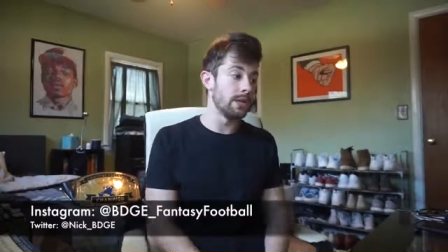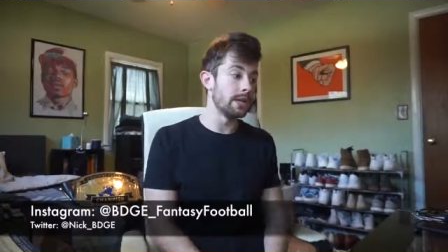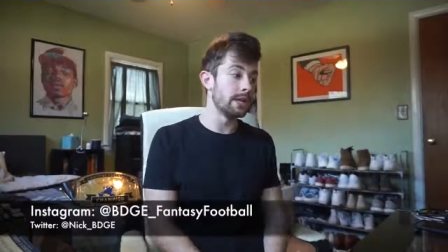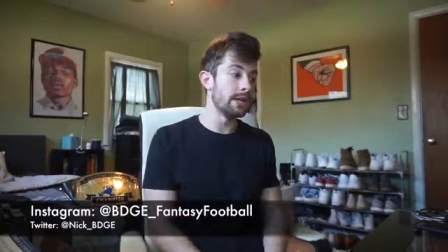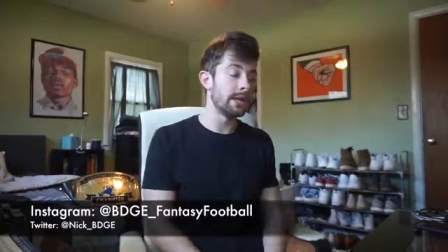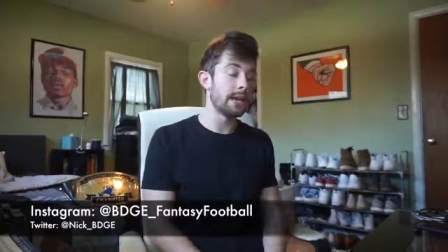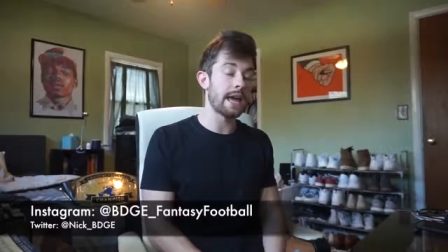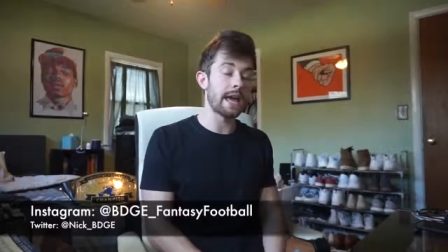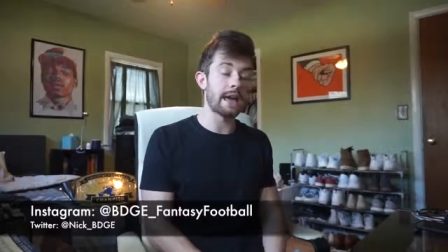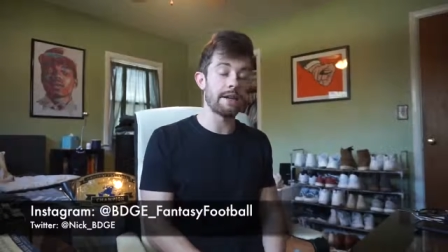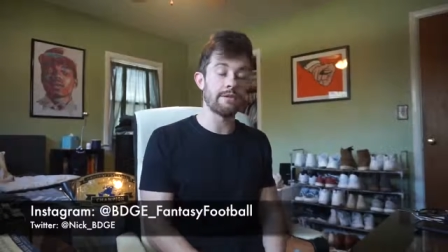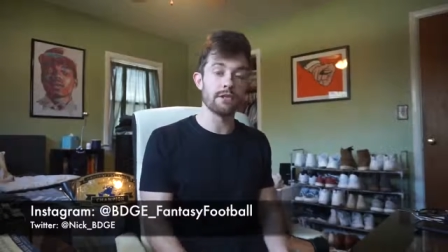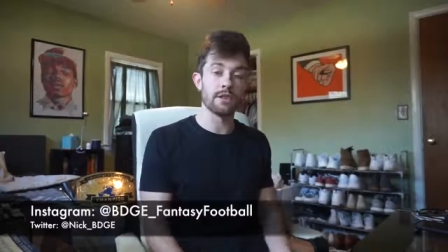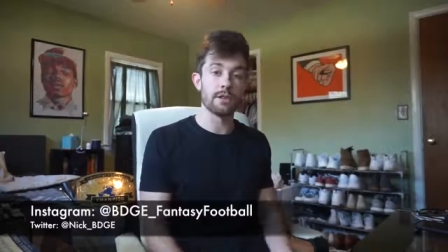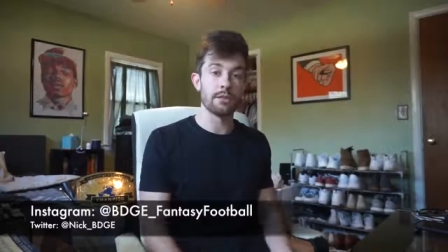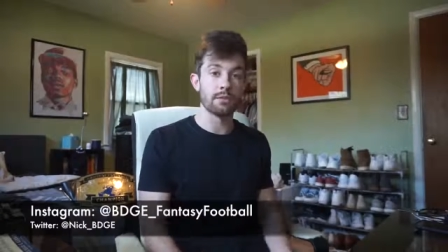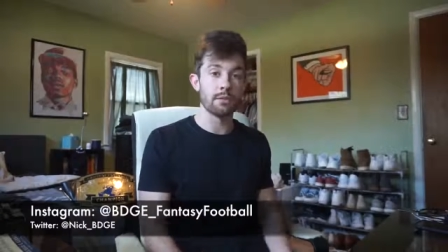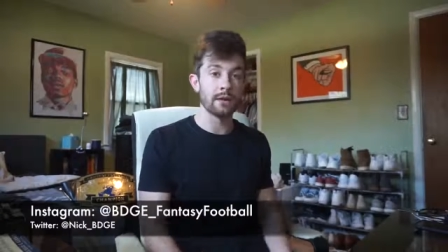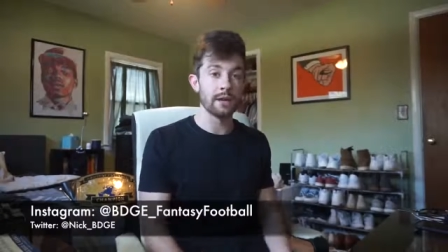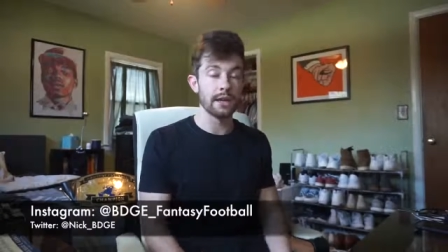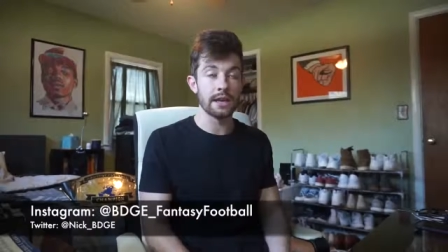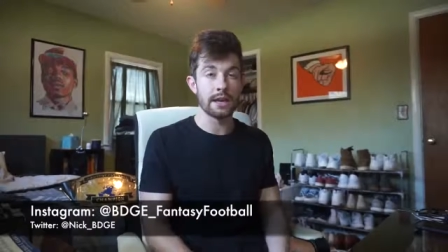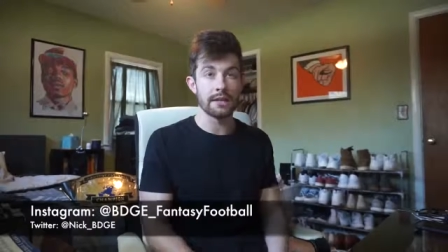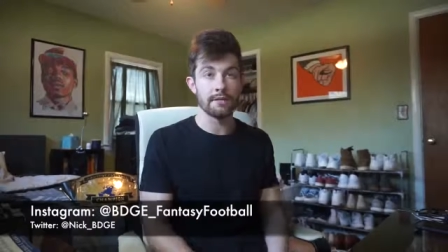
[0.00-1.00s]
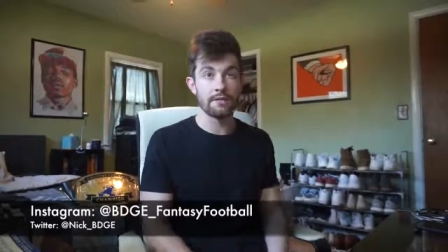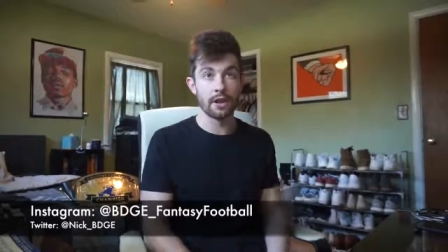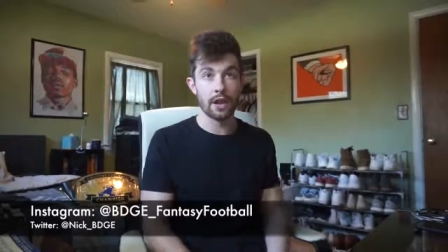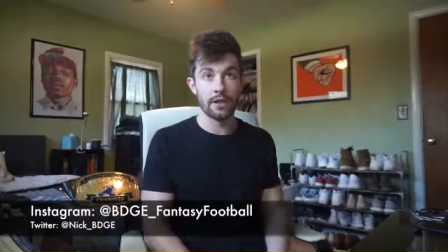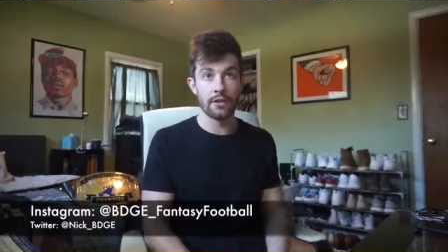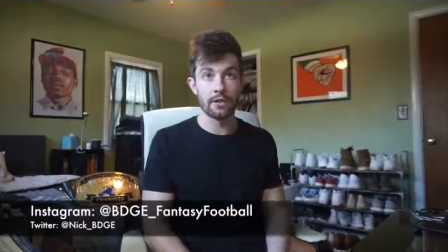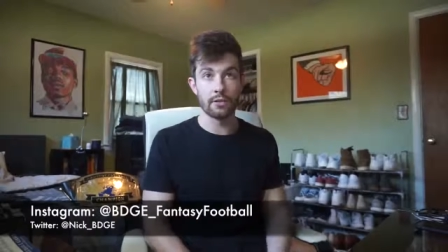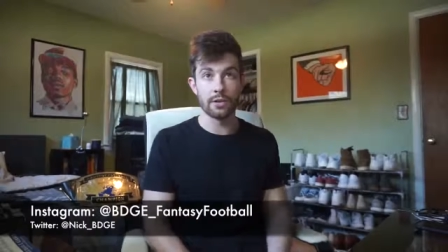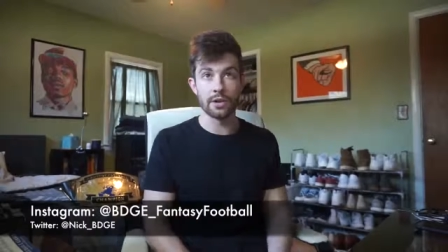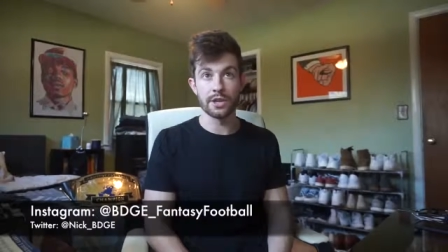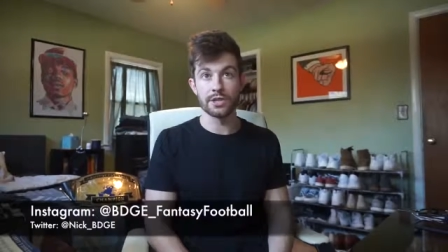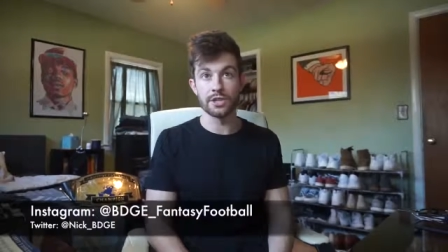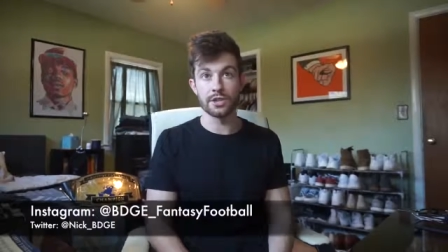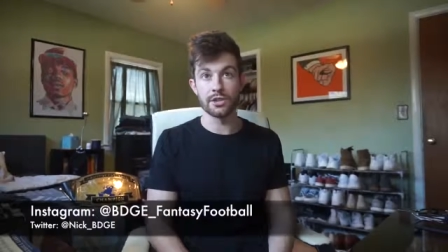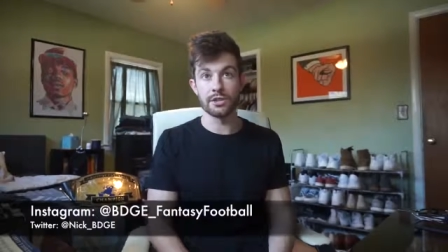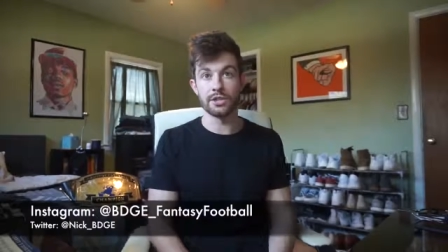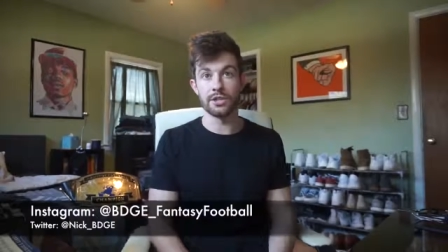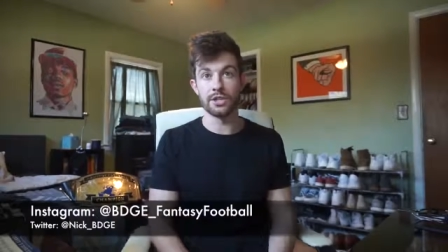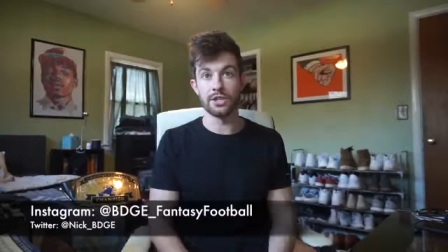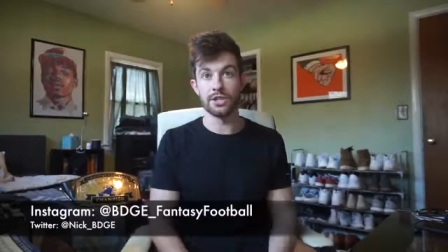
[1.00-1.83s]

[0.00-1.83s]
didn't have to really have done the research.